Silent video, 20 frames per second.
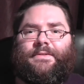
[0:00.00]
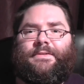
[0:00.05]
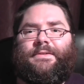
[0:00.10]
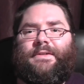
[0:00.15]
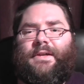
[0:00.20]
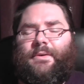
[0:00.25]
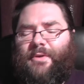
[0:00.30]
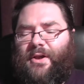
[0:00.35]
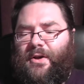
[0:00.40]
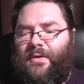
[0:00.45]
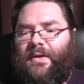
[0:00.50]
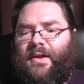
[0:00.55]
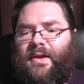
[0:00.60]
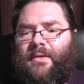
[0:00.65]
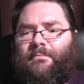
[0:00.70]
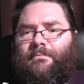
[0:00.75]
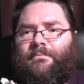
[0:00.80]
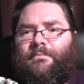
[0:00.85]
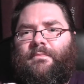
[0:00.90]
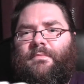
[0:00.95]
Here we are
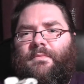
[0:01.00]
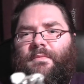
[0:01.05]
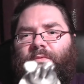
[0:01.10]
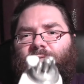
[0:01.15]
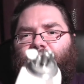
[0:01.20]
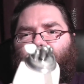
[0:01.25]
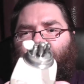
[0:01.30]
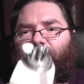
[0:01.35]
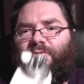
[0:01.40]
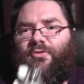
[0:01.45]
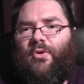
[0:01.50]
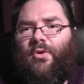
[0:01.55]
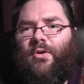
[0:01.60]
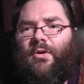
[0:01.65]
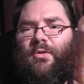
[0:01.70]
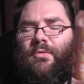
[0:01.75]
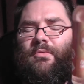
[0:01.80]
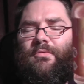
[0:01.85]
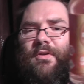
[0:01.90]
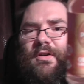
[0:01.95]
again. Fresh
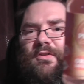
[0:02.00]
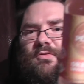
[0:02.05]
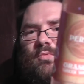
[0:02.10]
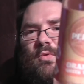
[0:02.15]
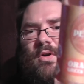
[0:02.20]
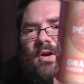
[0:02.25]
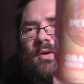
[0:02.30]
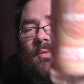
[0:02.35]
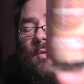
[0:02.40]
coil, fresh wick,